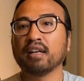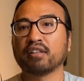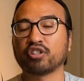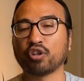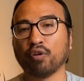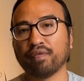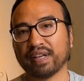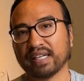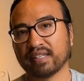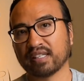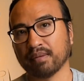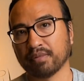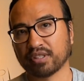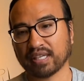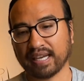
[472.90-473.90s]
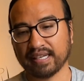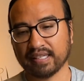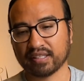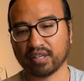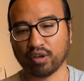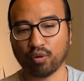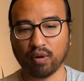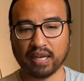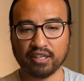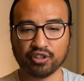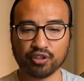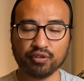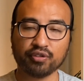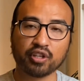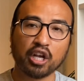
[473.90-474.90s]
solving simultaneous
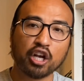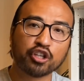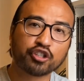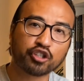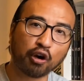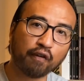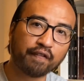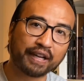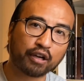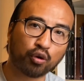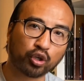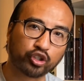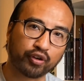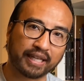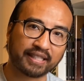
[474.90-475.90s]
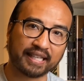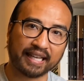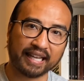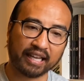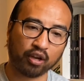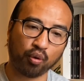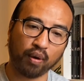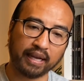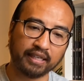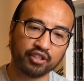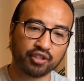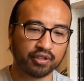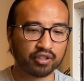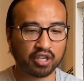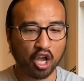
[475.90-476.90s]
equations, solving quadratic
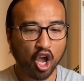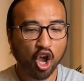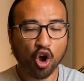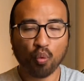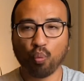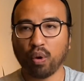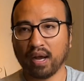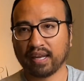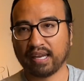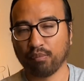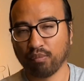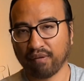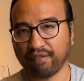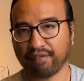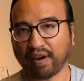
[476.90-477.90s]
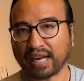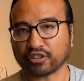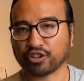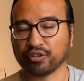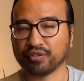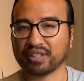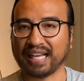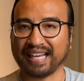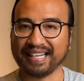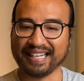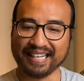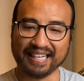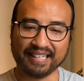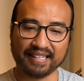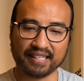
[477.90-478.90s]
equations, working with fractions
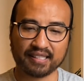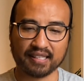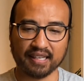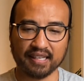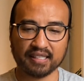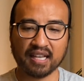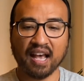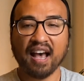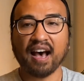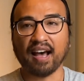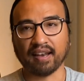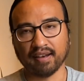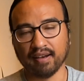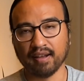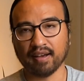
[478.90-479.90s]
and indices, and